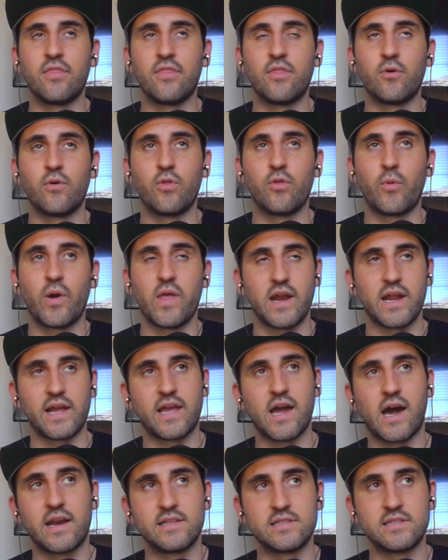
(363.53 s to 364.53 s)
the way
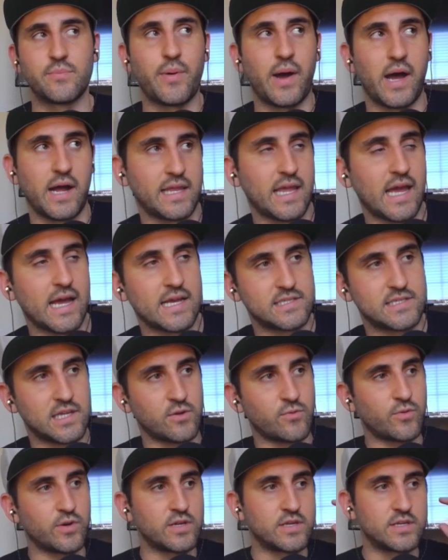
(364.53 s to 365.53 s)
that I got into
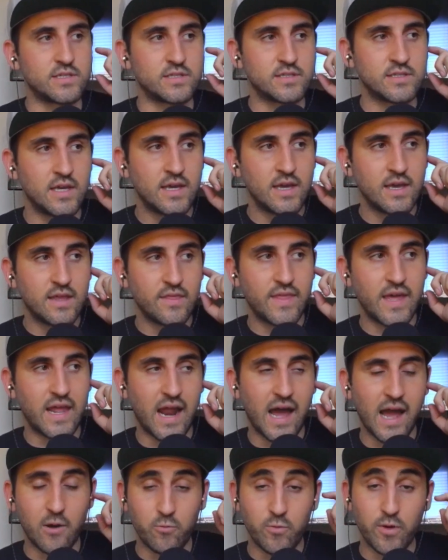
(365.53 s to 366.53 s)
podcasting was
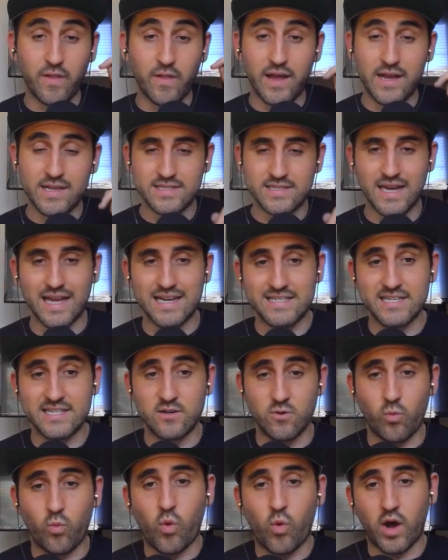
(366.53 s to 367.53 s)
that I realized that I
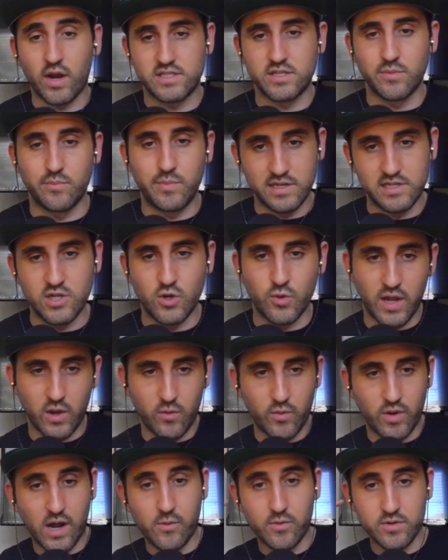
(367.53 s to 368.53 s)
didn't want to be
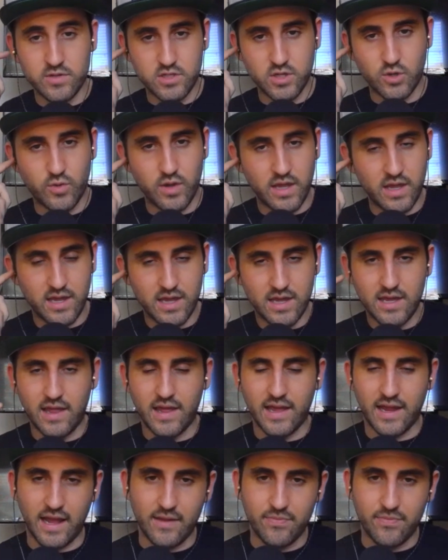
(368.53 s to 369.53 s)
doing what I was doing.
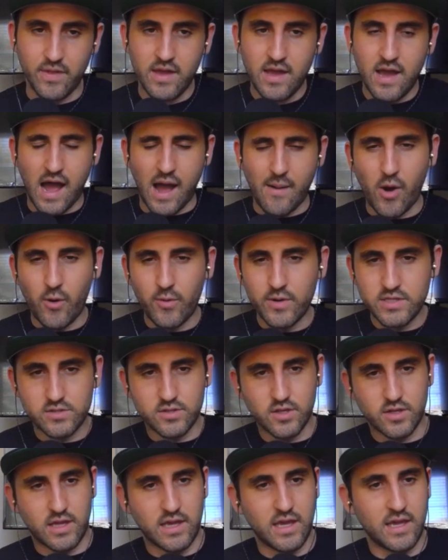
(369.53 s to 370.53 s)
Like I'm
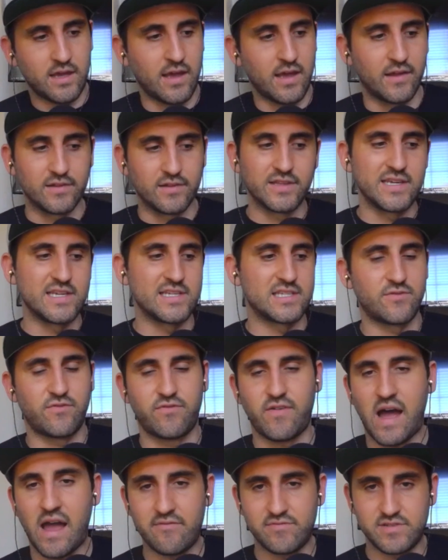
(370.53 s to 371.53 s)
always looking at
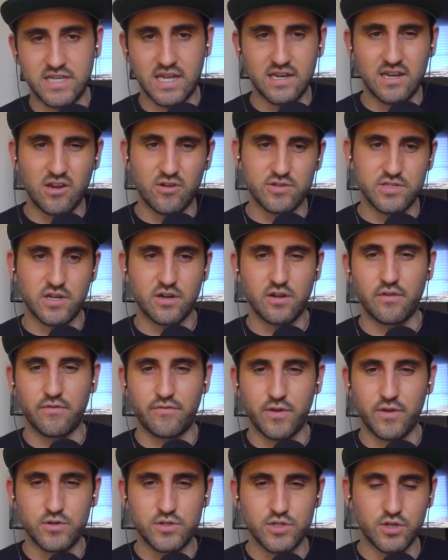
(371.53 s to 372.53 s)
least 5-10 years into
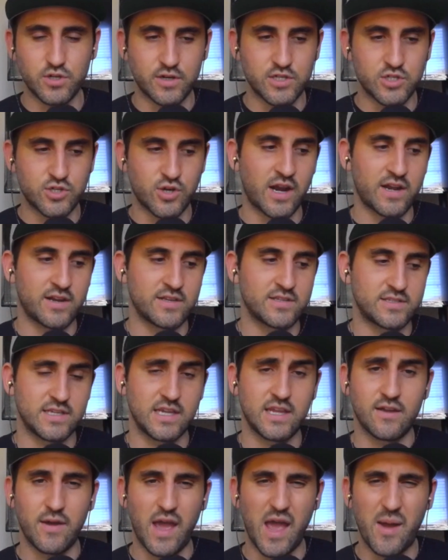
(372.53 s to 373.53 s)
the future and trying to
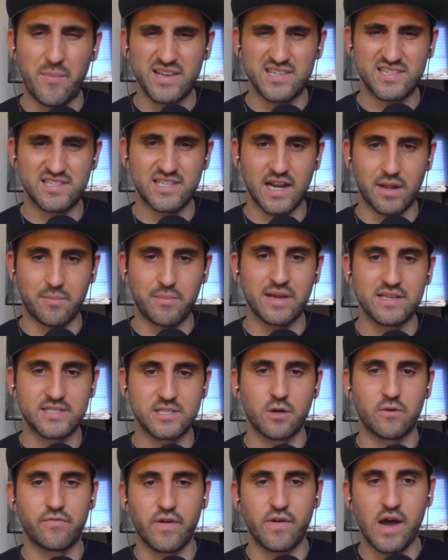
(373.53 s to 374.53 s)
see, am I setting
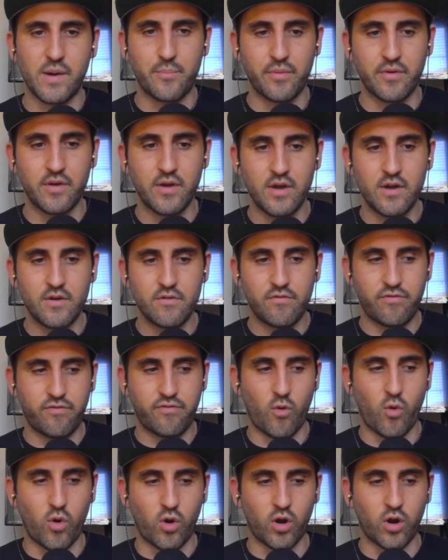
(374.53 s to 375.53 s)
myself up
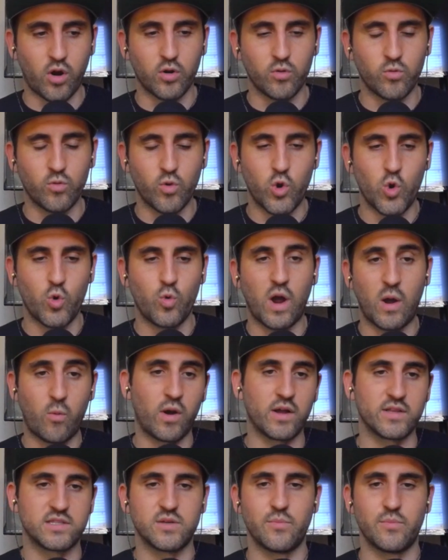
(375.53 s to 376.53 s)
for who
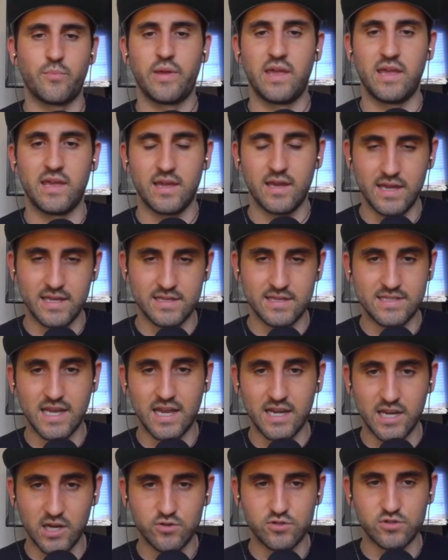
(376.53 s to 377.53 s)
I want to be in
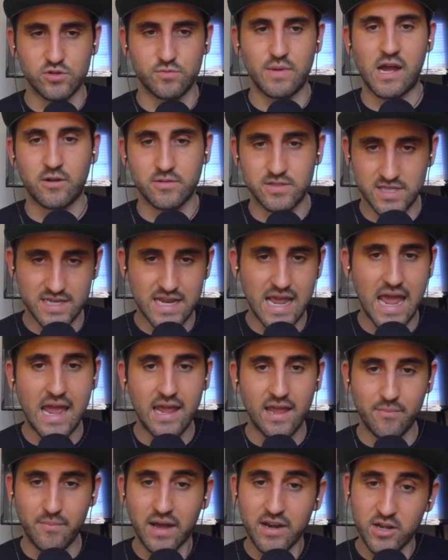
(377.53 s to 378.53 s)
10 years from now
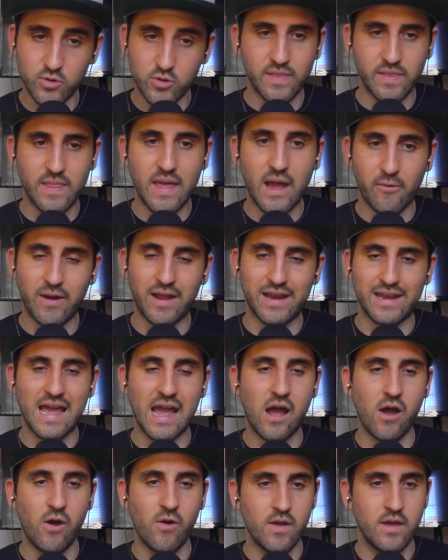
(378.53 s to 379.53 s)
today? Am I doing that right
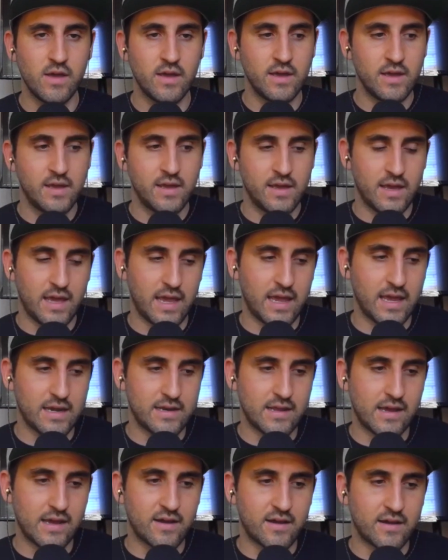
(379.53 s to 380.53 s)
now?
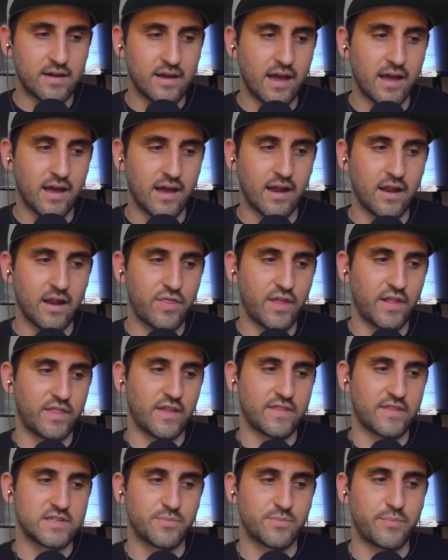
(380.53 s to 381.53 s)
And I
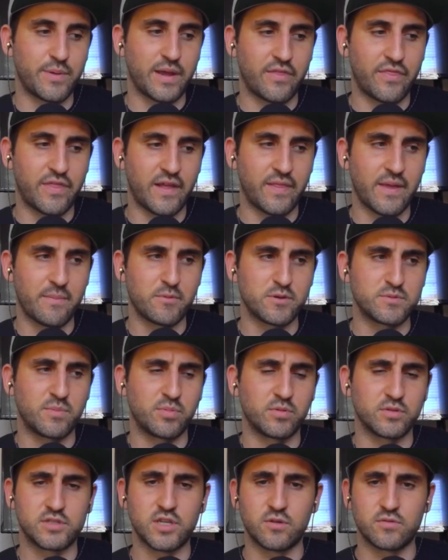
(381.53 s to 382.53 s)
think that's a big thing that
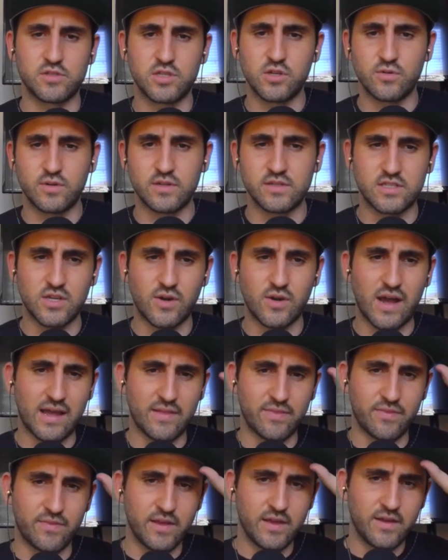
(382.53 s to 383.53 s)
most people don't do. And so
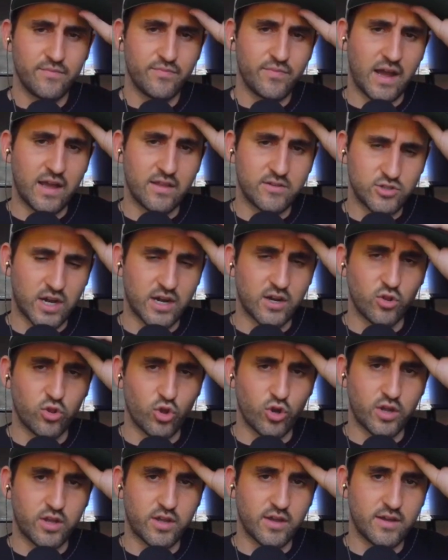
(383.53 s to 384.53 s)
I try
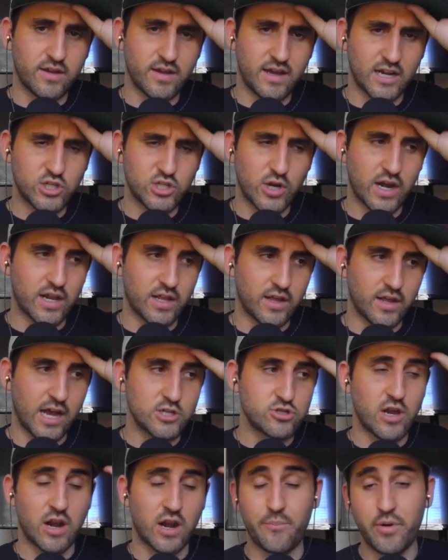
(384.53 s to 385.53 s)

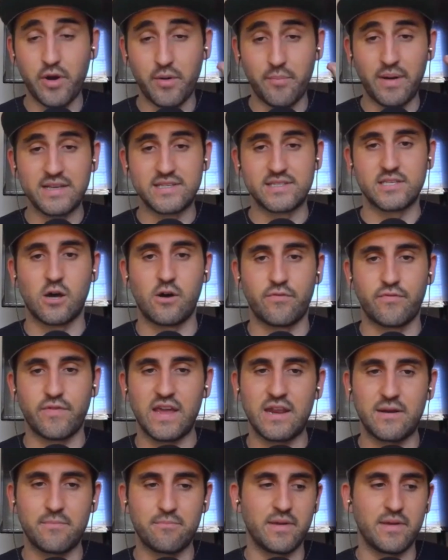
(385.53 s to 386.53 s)
to put
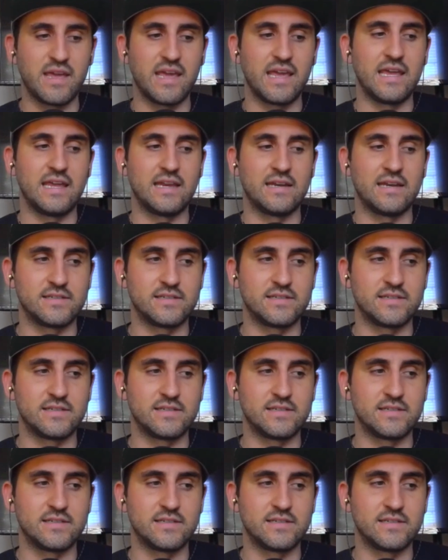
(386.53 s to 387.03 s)
myself in